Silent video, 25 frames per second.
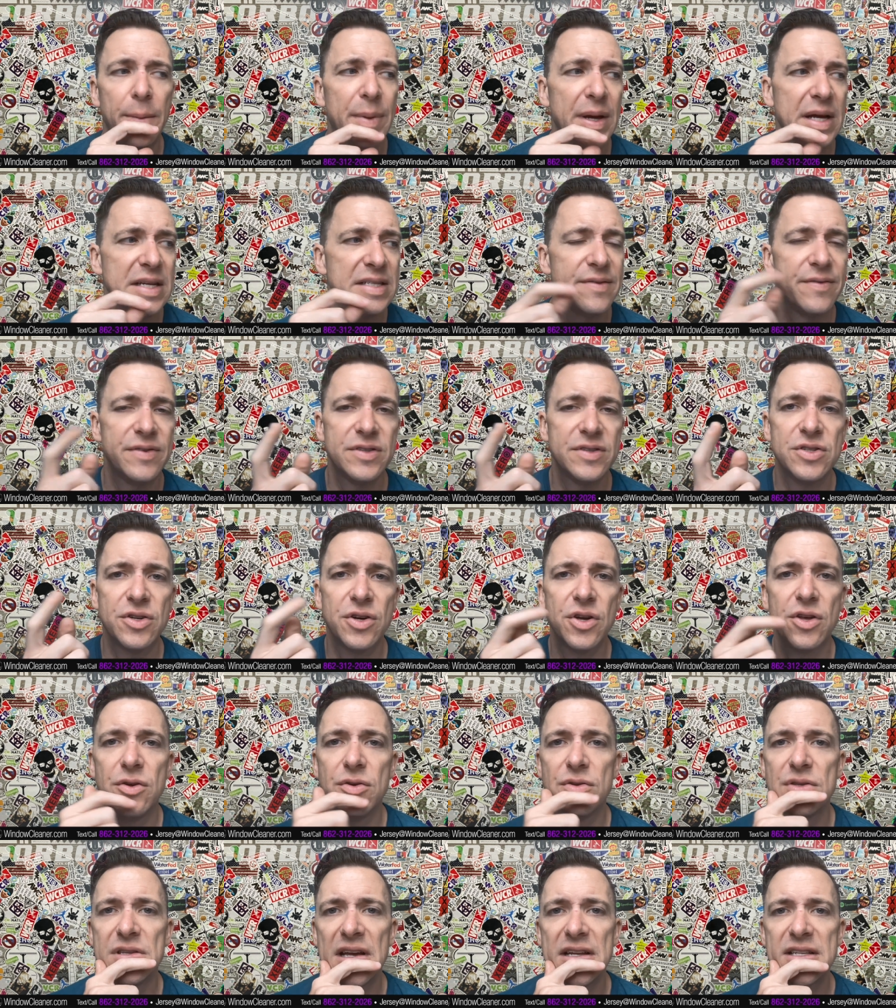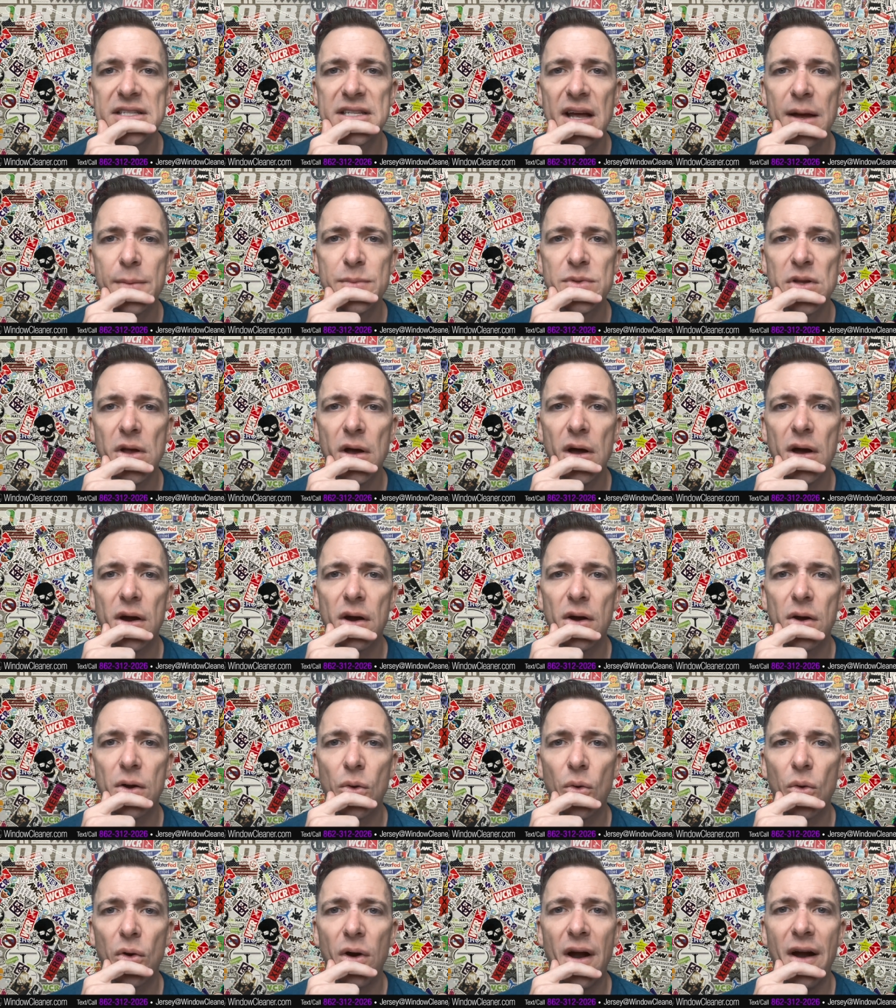Because if it took you 10 times
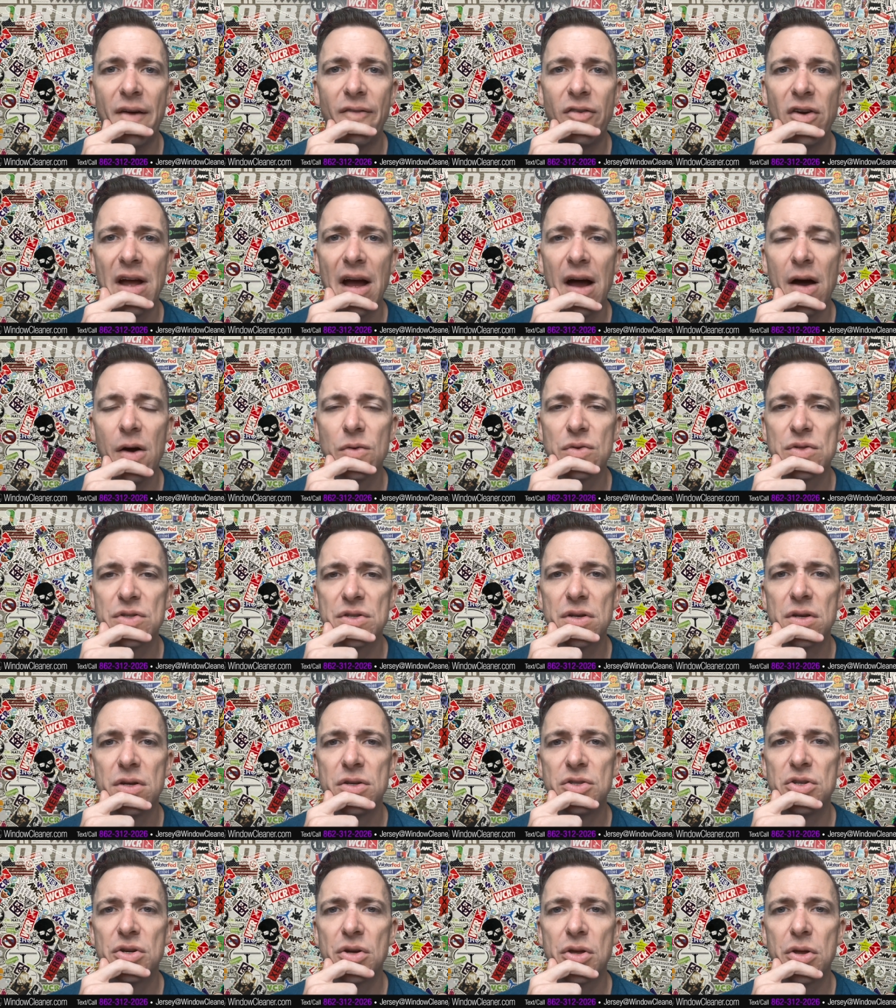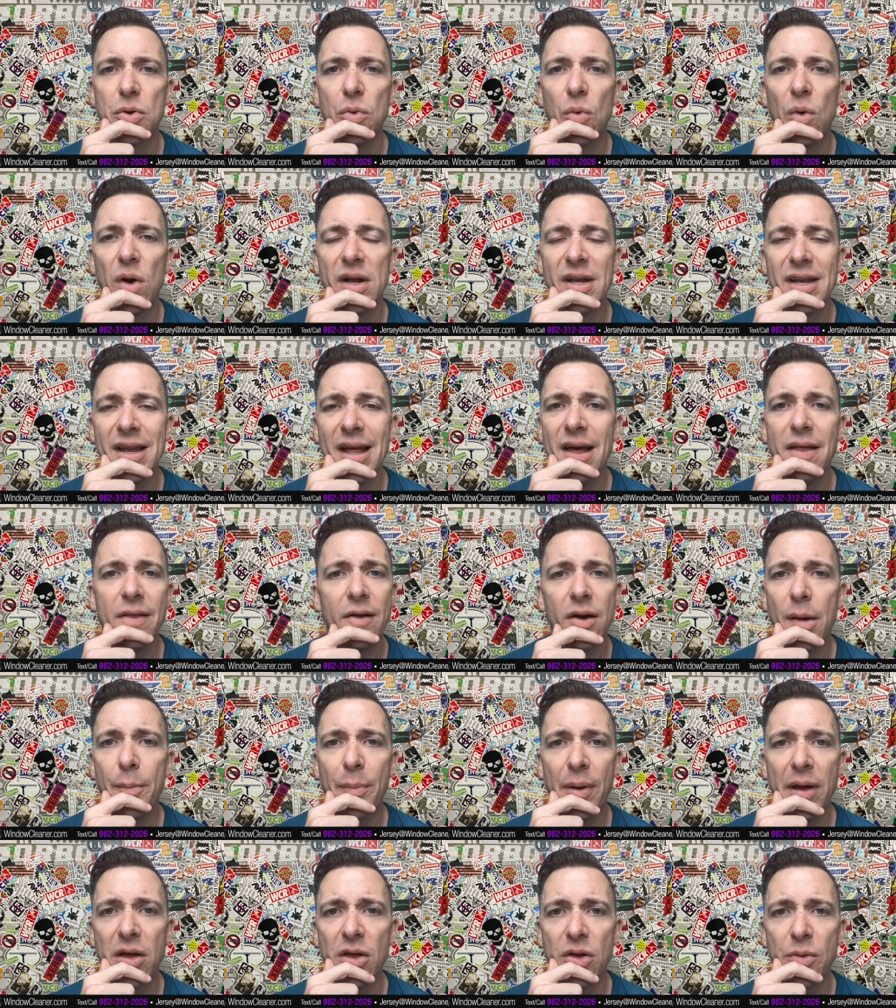longer or every house took you one day, they're
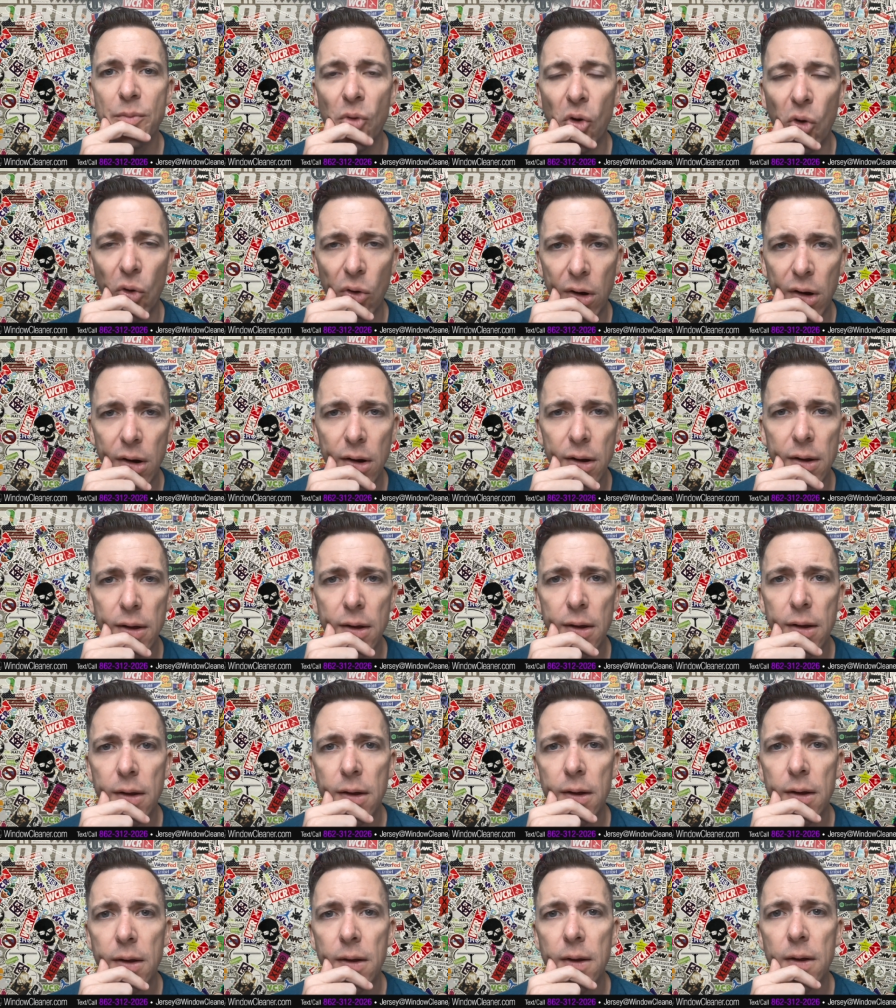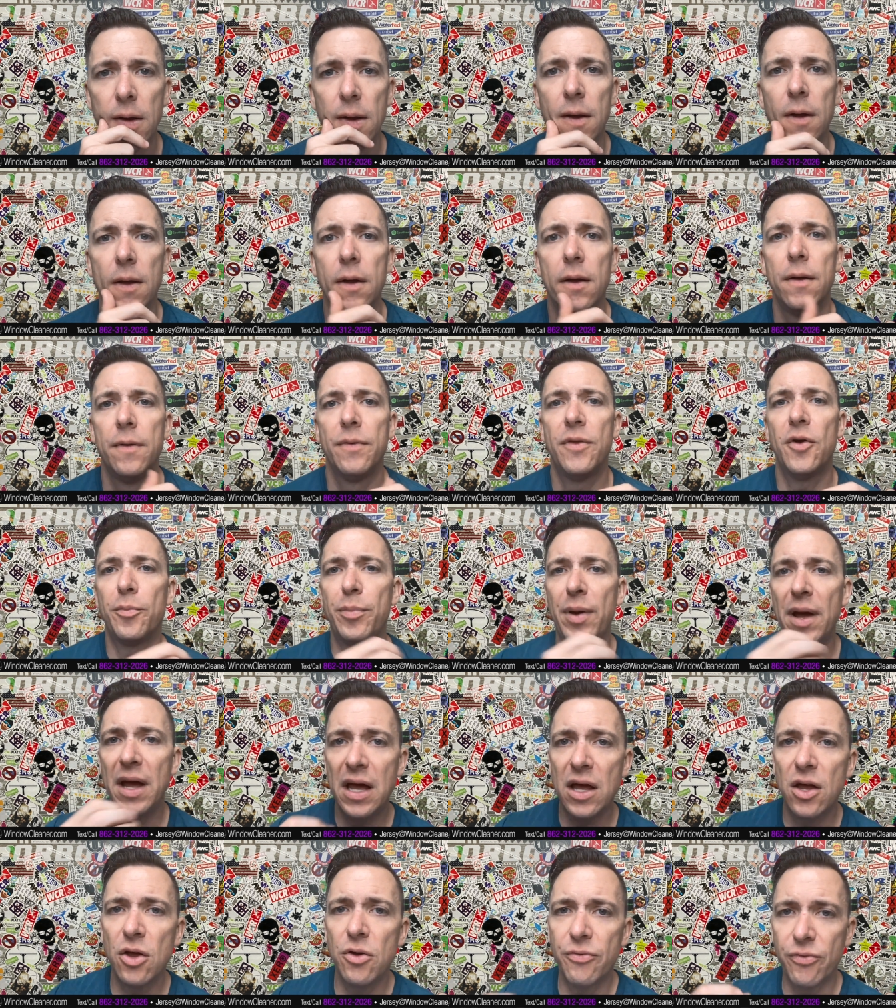not paying you more. They're
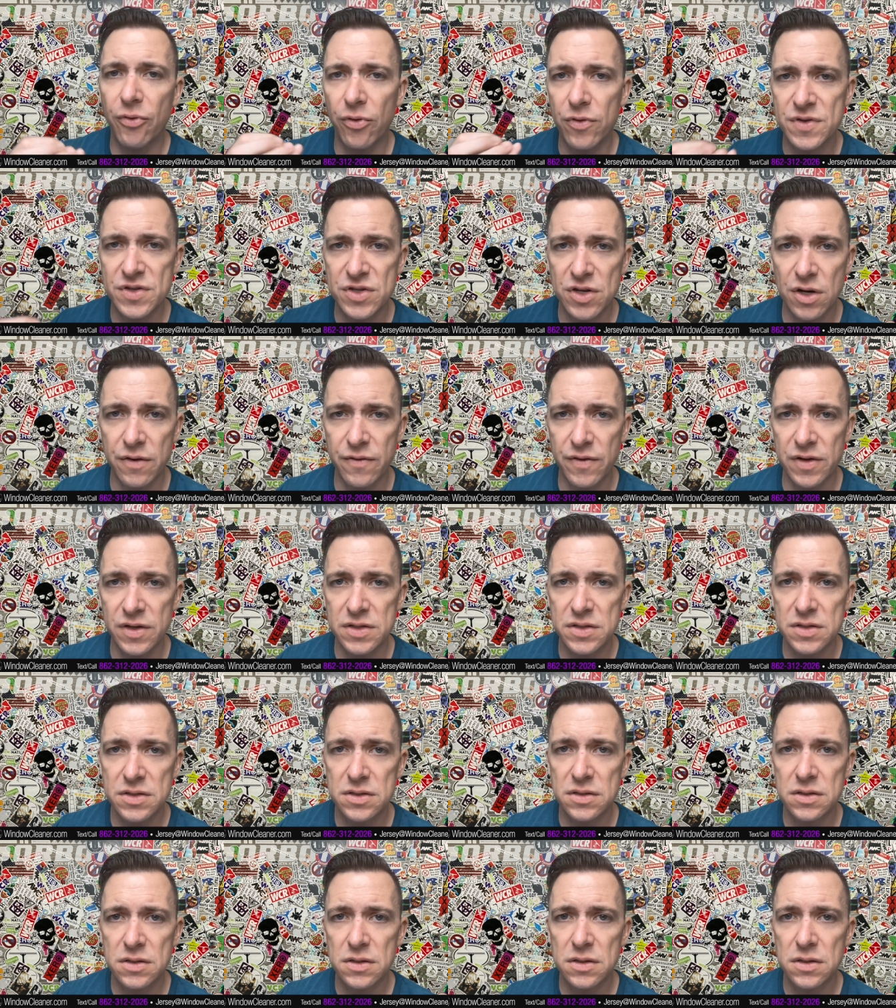paying you for the service.